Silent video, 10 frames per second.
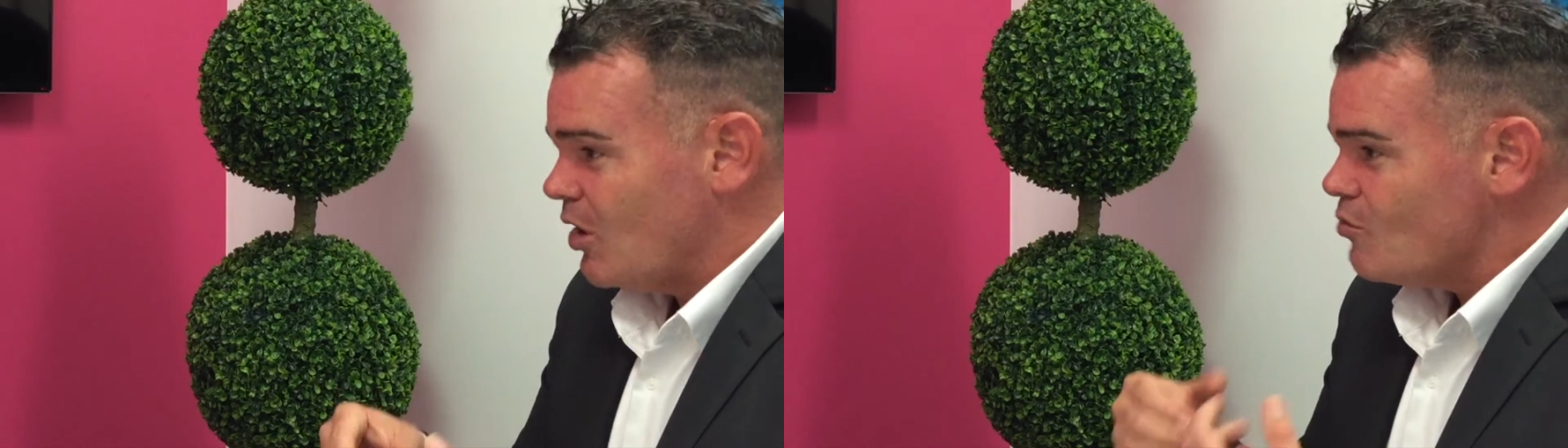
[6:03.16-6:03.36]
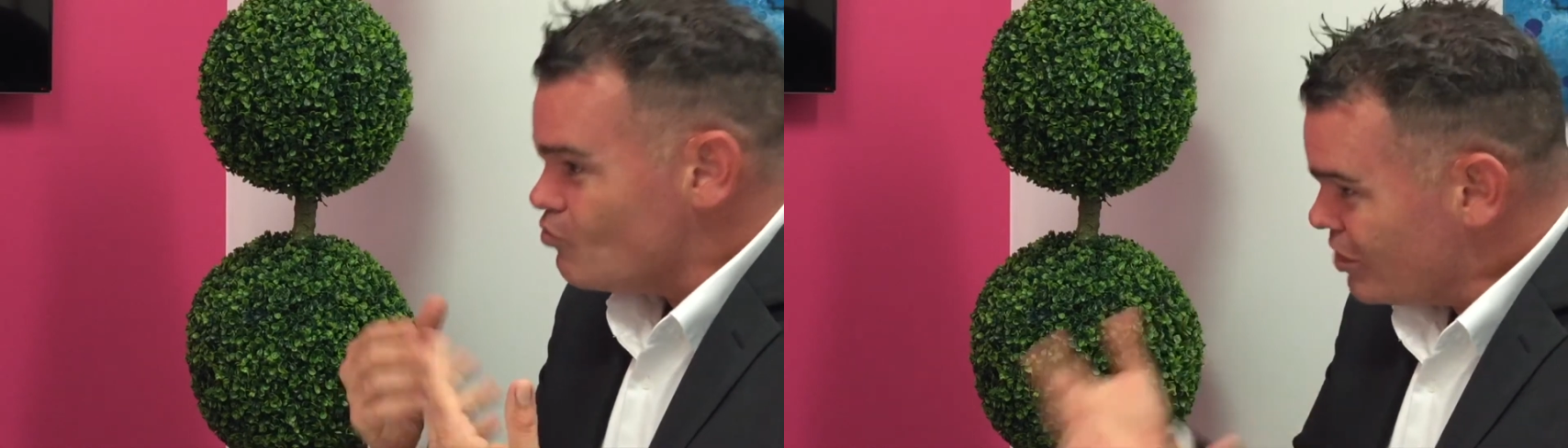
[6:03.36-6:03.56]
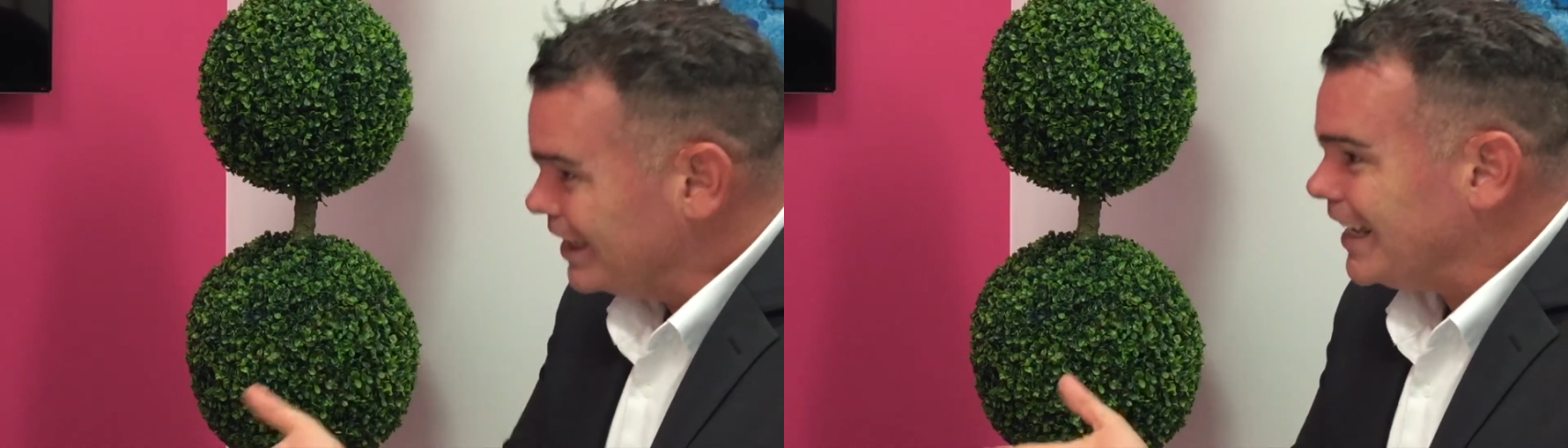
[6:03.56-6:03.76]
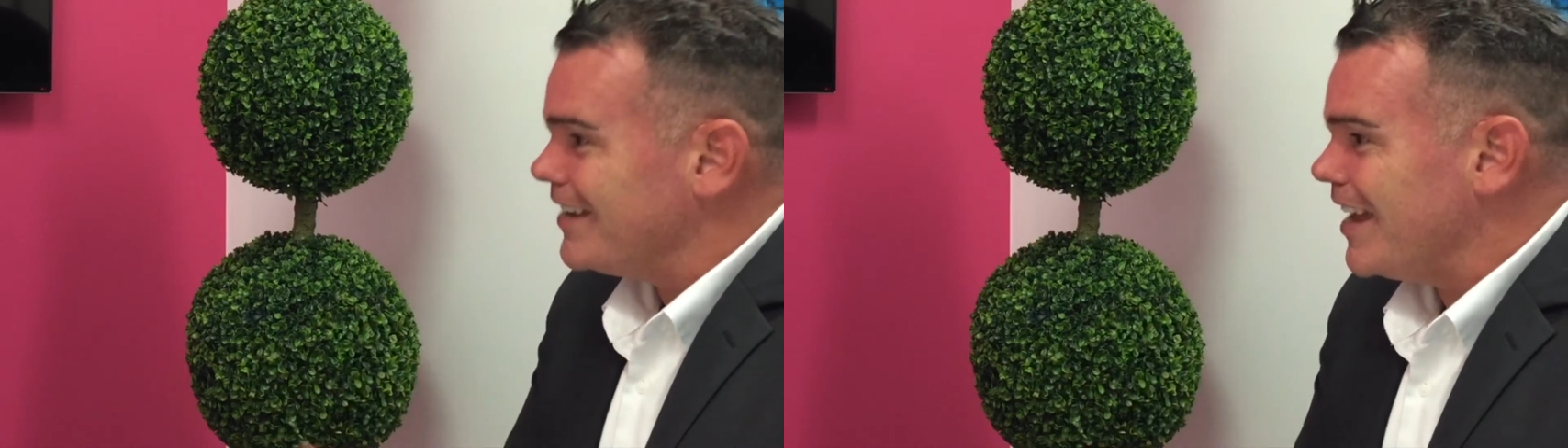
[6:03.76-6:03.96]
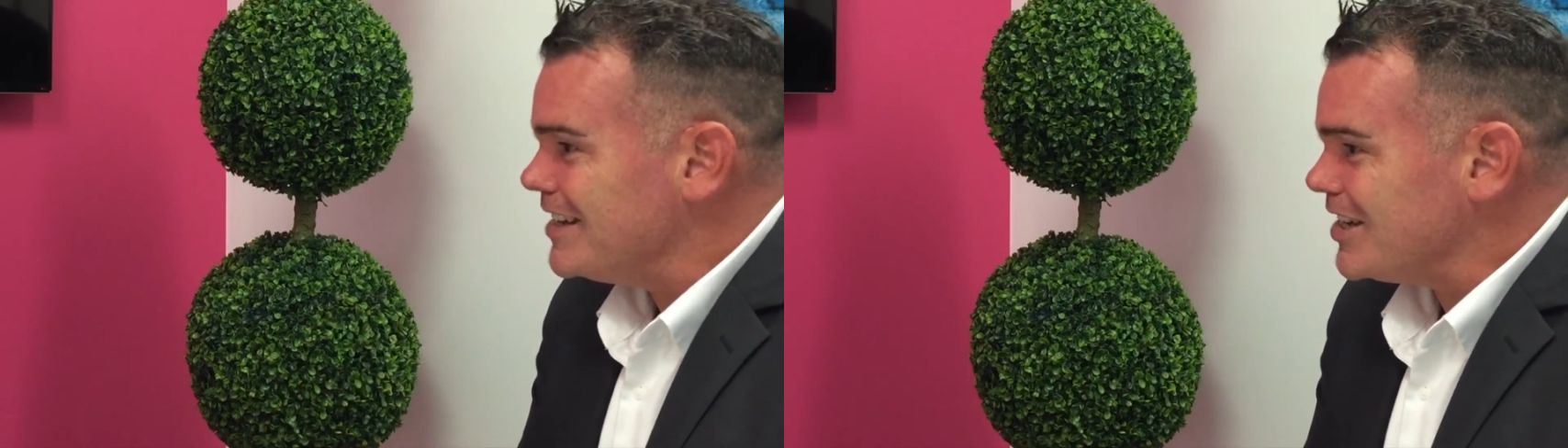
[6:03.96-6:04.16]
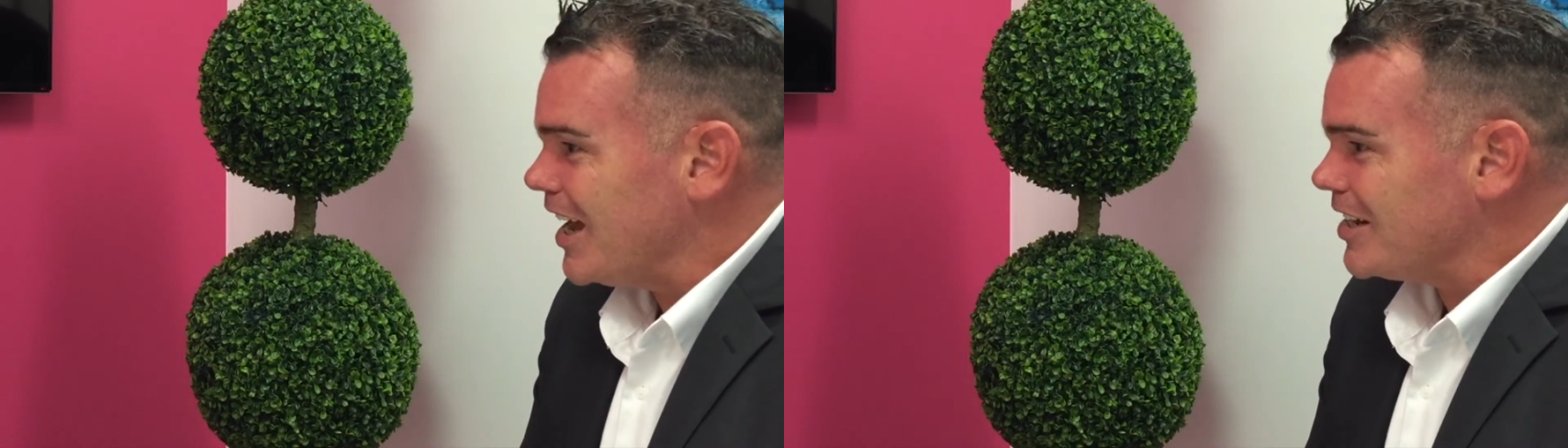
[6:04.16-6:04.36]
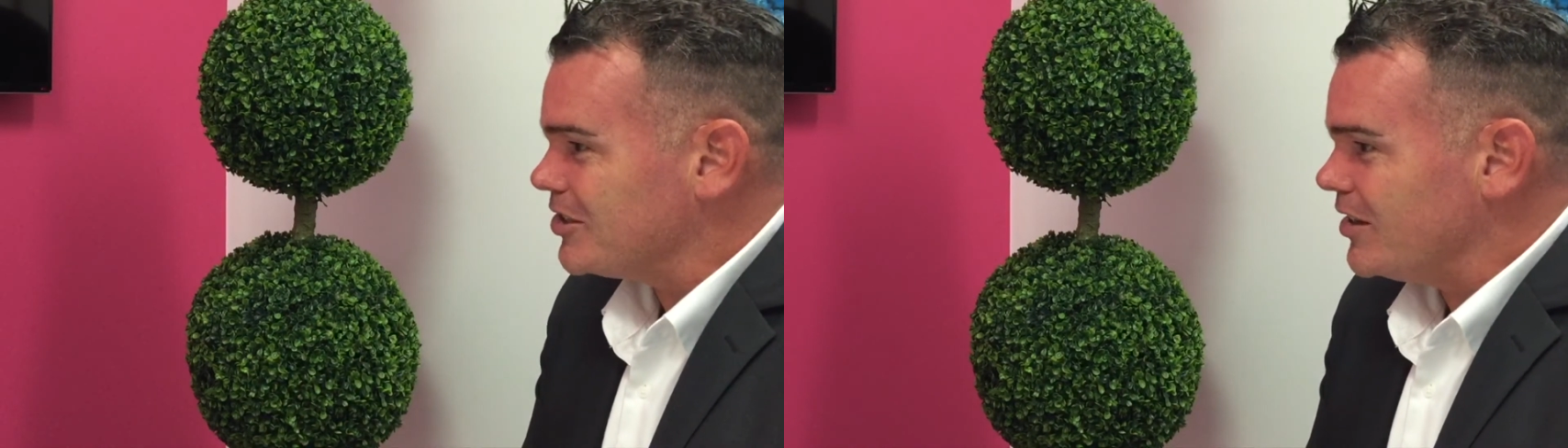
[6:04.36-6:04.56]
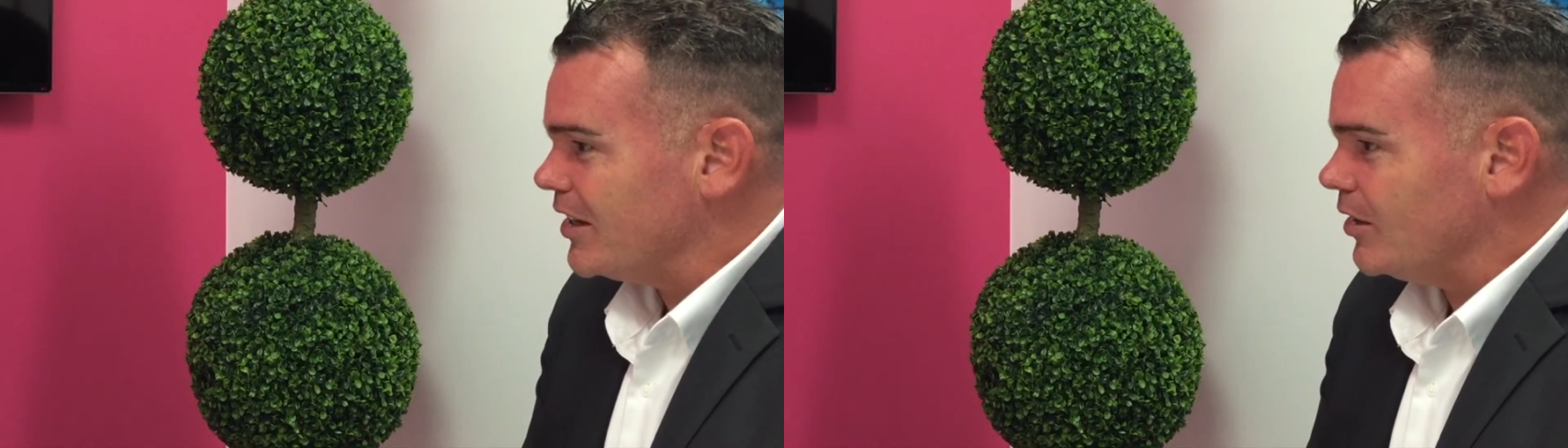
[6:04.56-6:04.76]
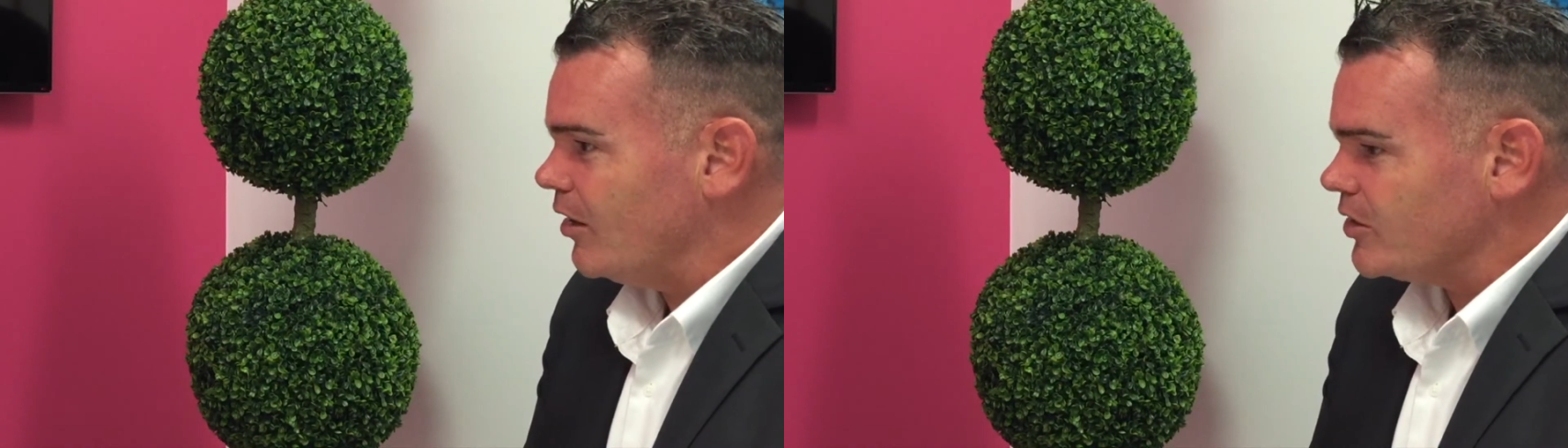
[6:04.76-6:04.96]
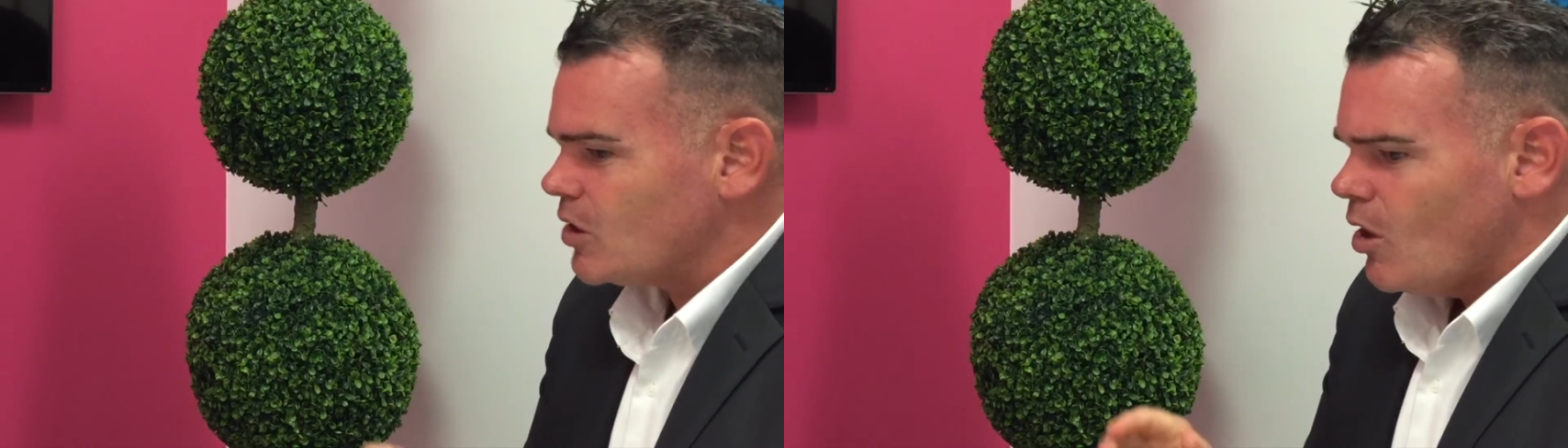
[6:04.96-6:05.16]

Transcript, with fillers: of relay that data to their clients.